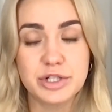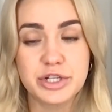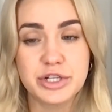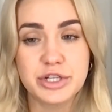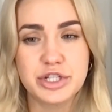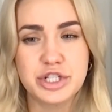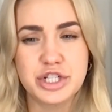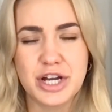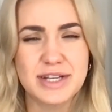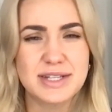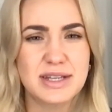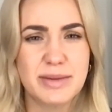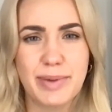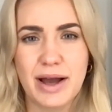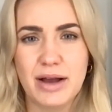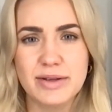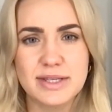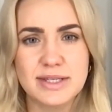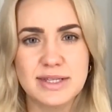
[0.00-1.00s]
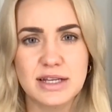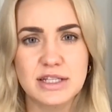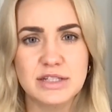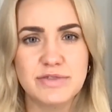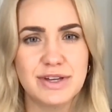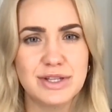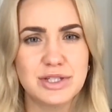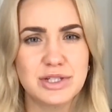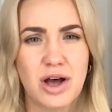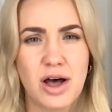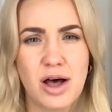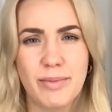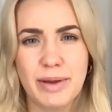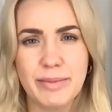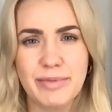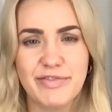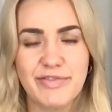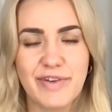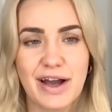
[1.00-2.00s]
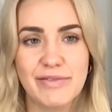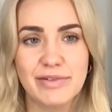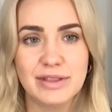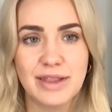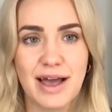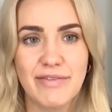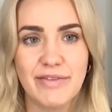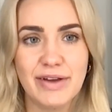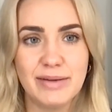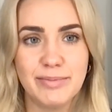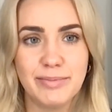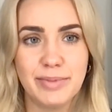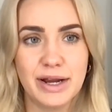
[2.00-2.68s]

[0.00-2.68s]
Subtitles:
She's just about 6 feet tall, maybe 5'11",